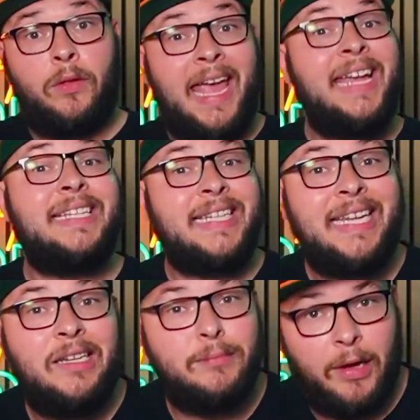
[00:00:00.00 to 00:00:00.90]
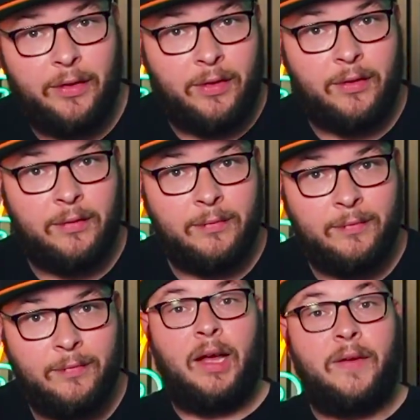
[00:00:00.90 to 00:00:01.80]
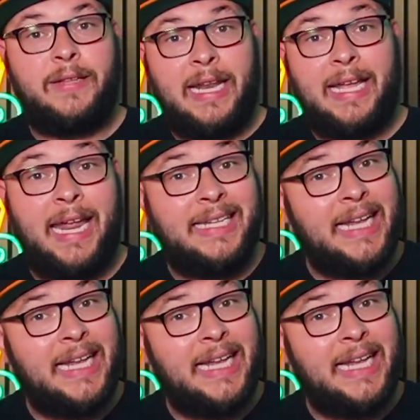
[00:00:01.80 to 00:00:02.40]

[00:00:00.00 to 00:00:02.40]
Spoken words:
18 months of dedicated